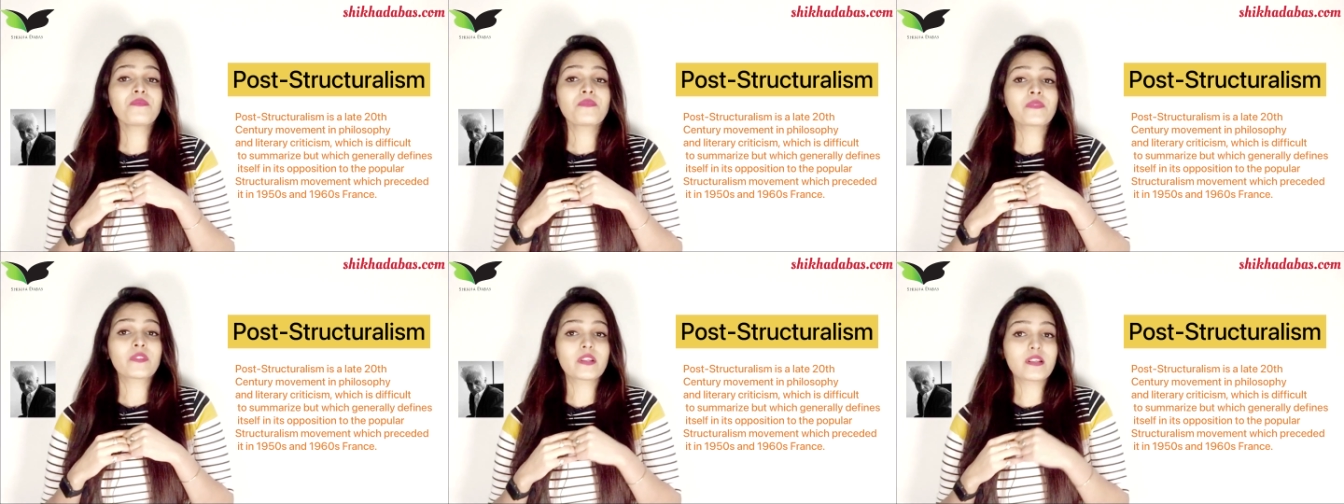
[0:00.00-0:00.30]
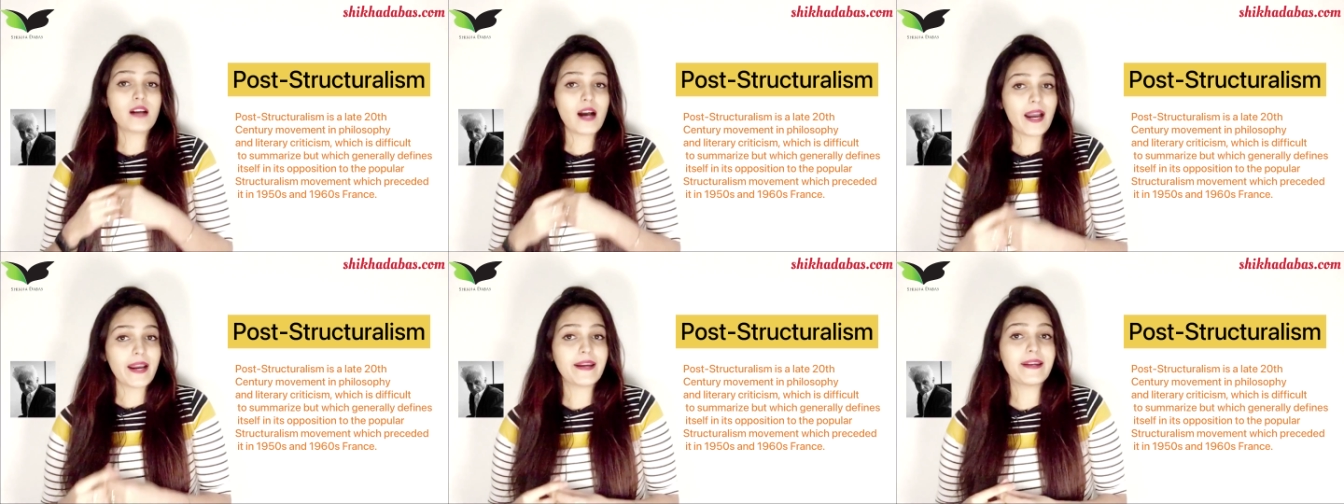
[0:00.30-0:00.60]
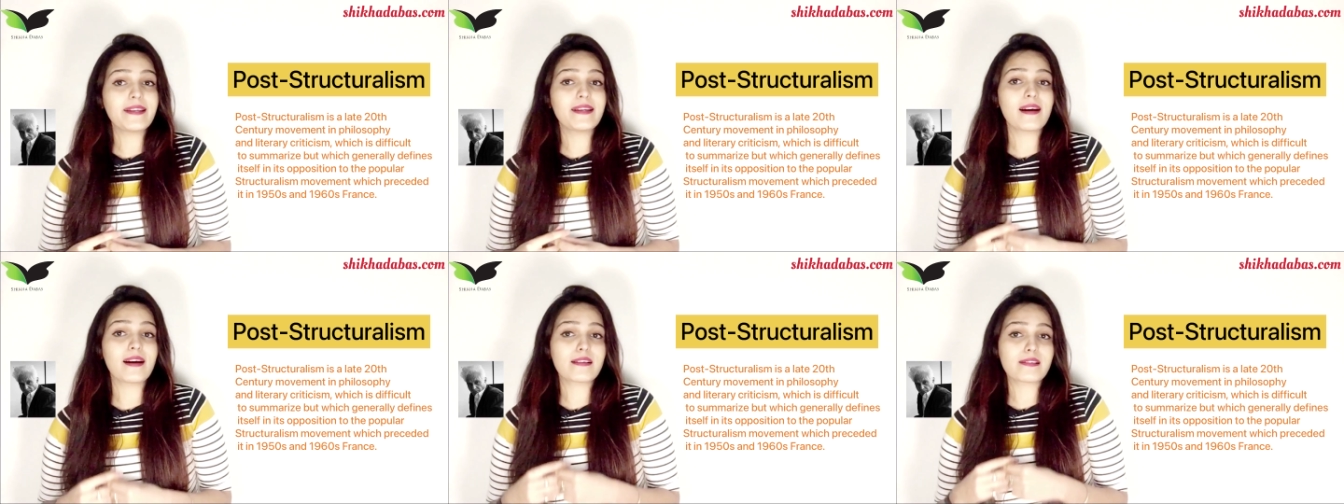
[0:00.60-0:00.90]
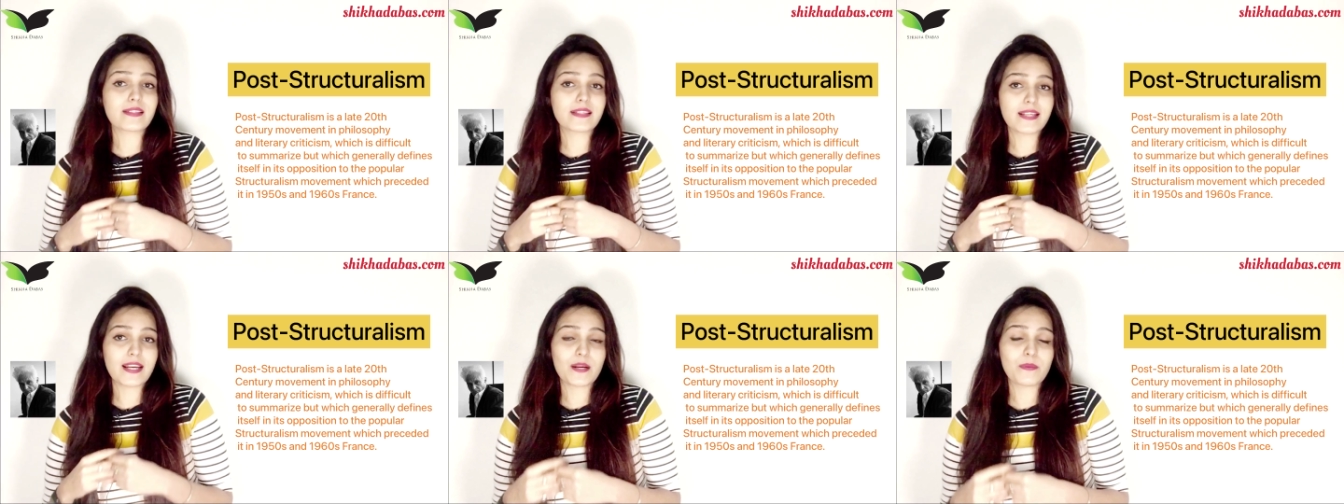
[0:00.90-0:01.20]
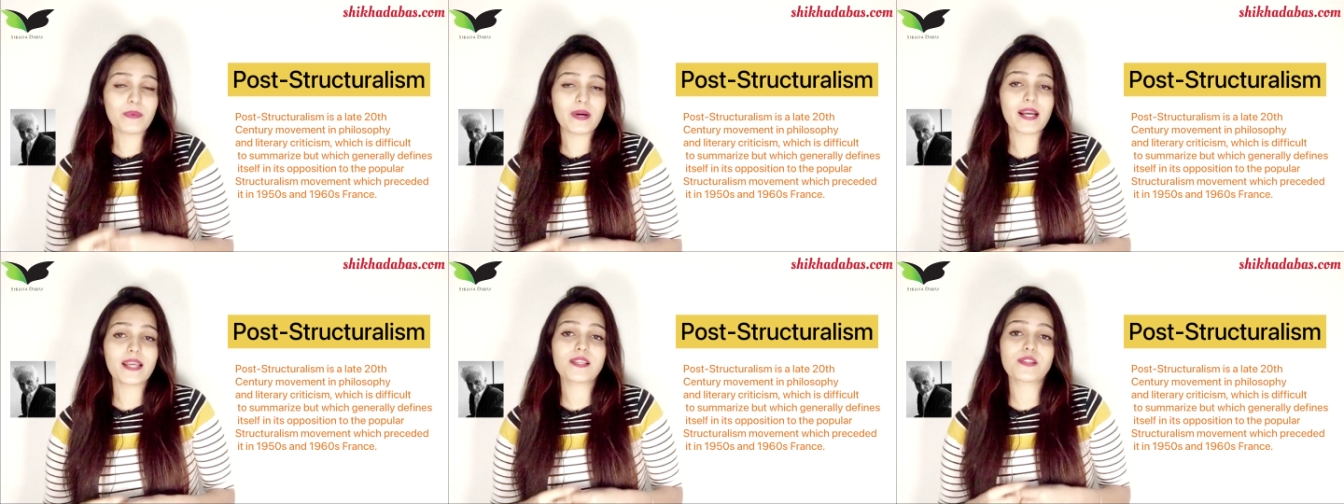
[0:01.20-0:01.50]
the ideas laid
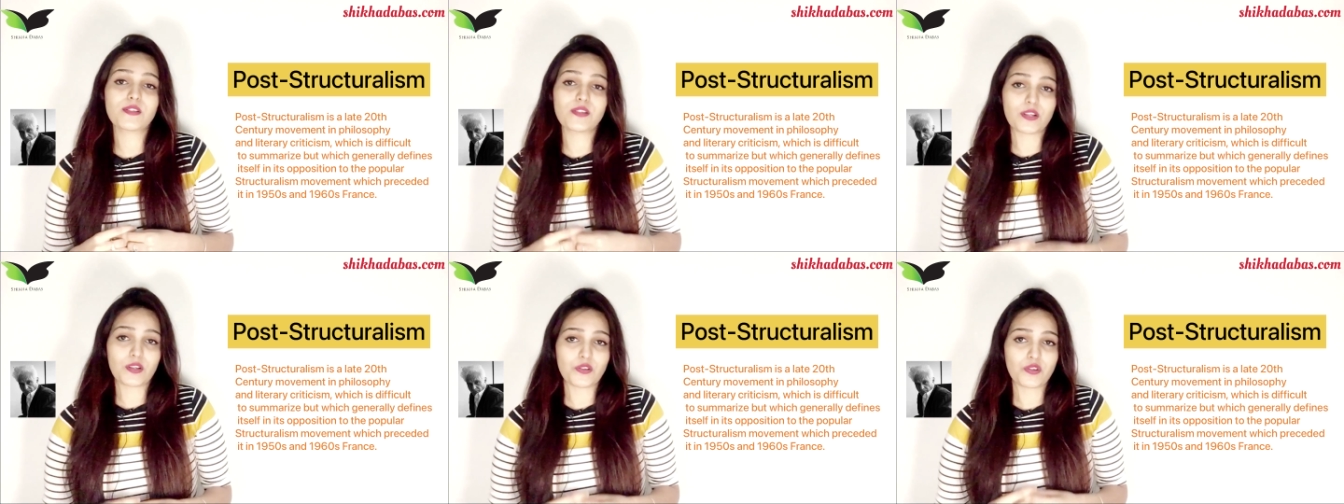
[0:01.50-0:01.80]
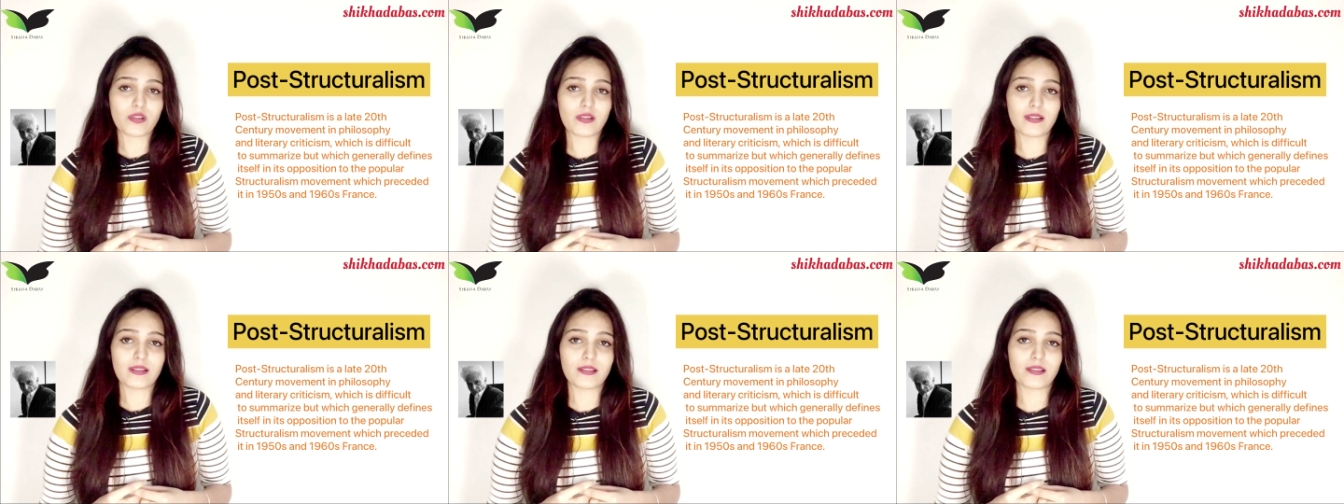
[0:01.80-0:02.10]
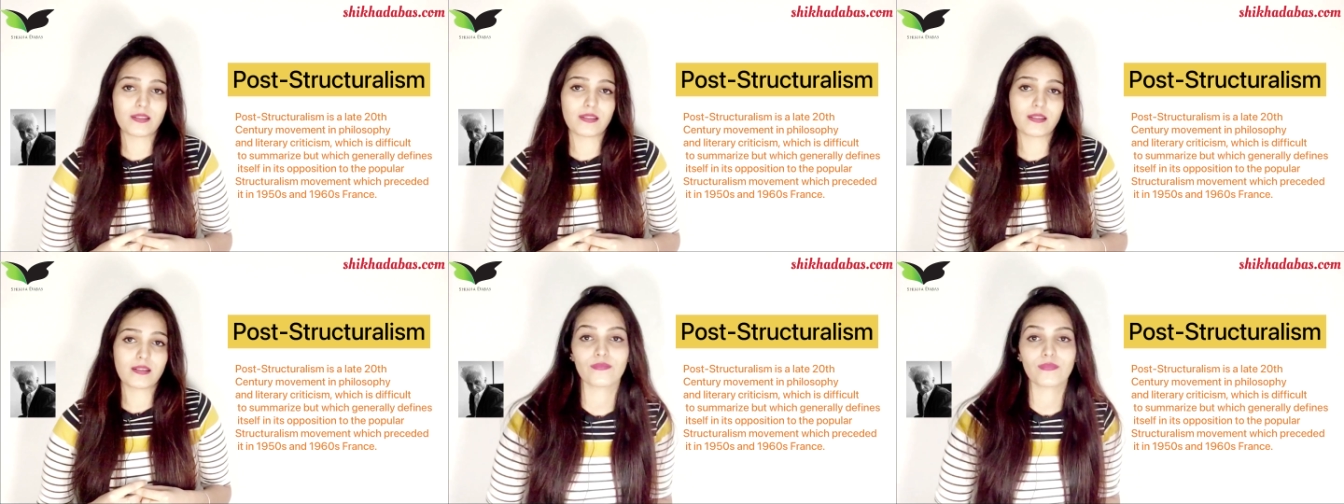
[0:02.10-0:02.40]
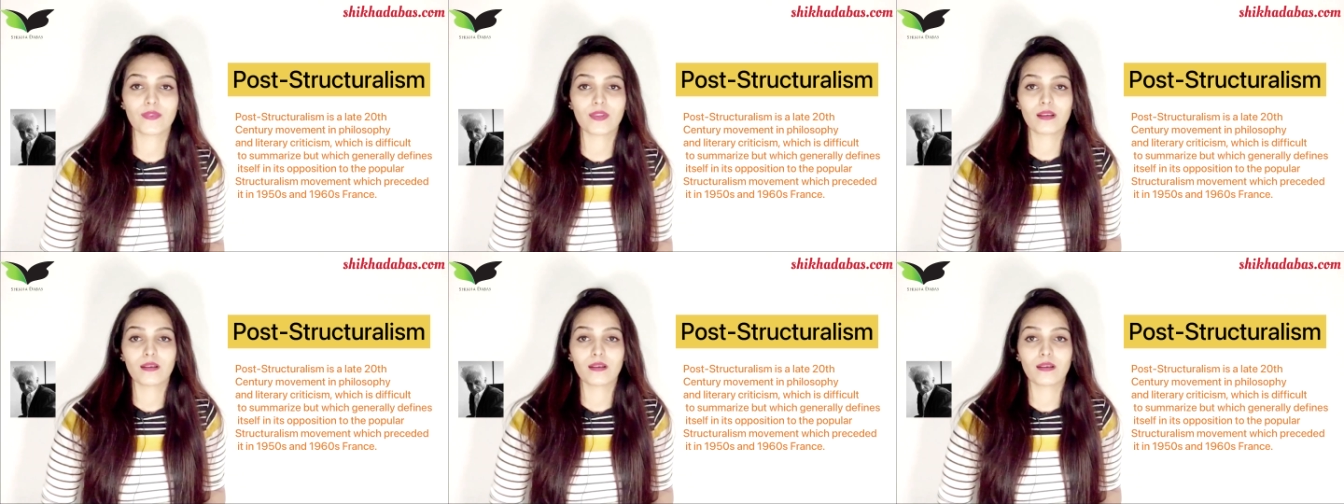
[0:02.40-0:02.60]
by structuralists.